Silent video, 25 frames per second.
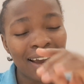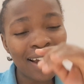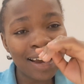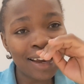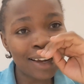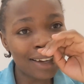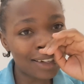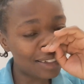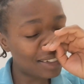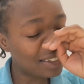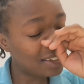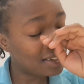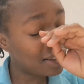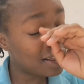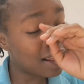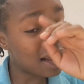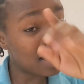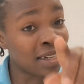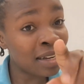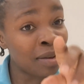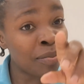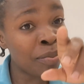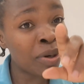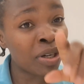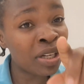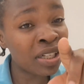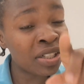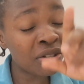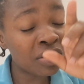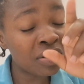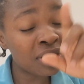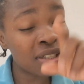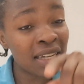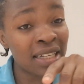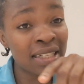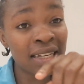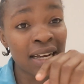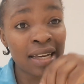And that deportation
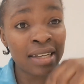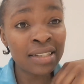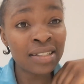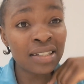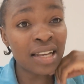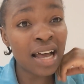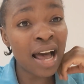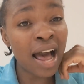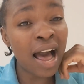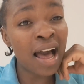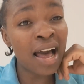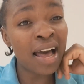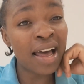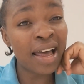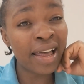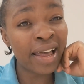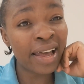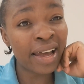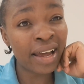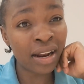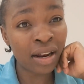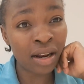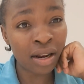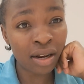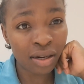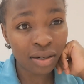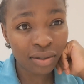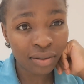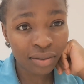center is a hell.